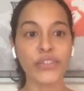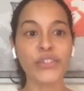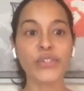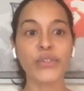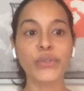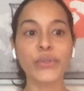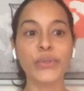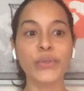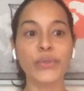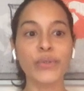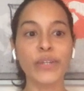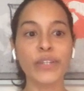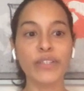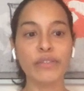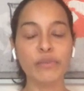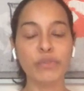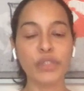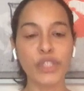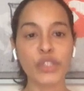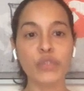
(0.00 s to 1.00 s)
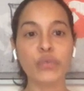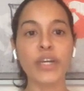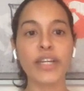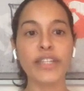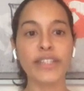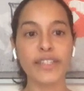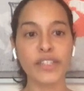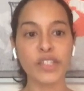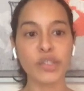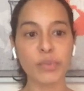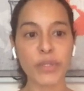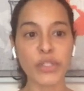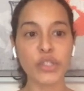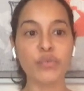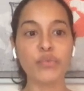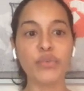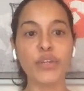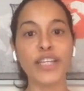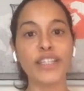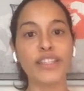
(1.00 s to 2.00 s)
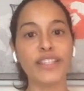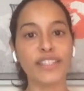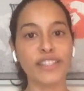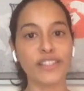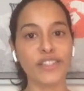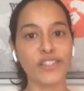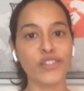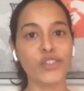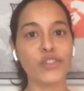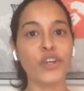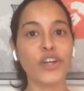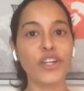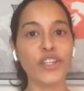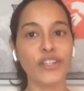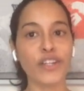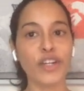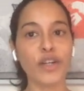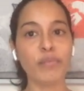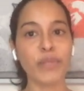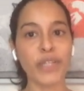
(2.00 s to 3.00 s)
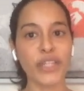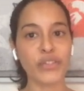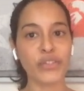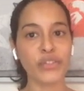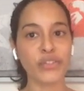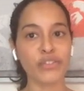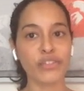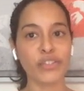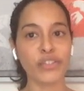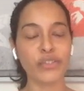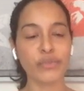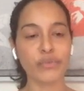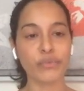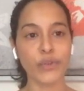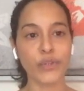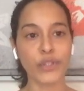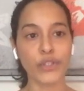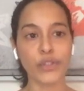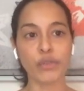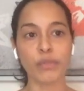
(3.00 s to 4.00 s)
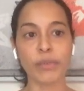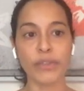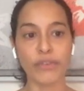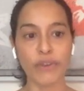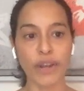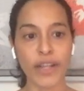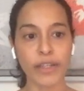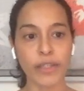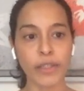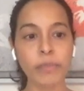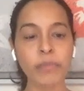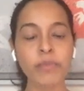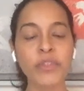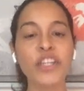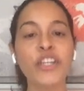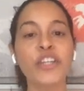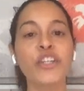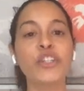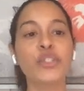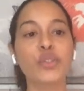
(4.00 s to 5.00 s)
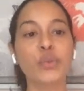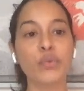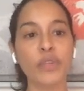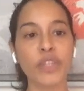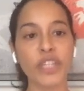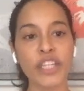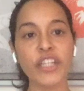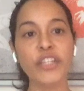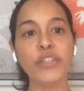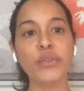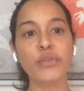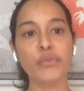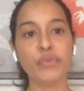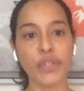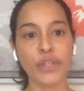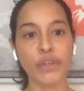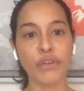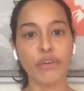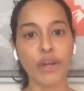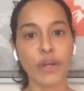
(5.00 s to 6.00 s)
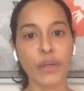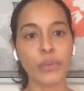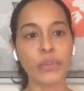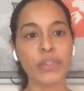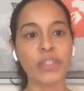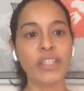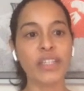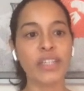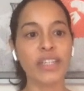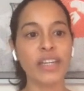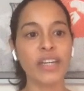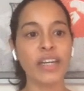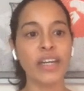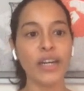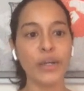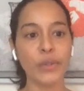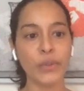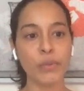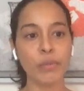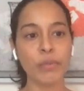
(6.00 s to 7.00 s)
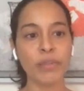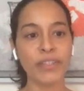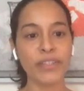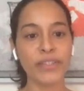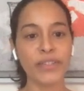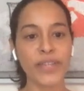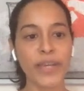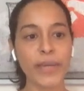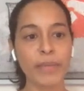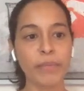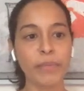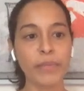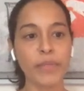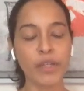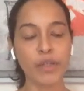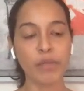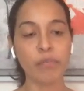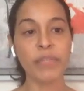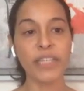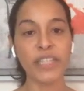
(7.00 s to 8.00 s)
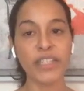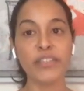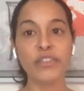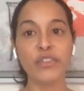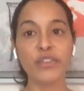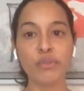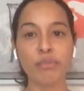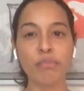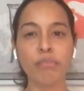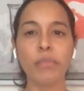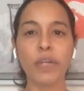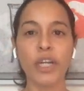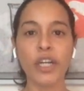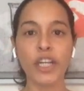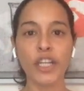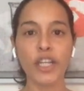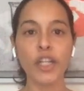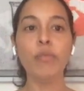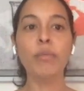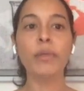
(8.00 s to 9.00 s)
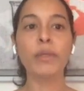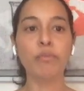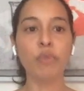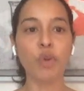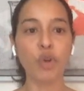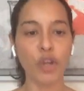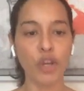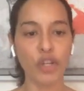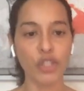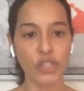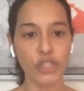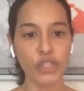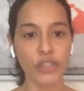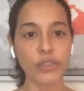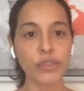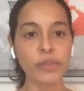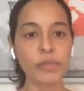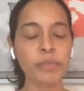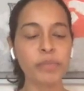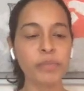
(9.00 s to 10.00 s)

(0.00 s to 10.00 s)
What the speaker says: So, which is why I specify that it is not in our best interest for it to be random. So we need to figure out how to make this make this a little bit more logical.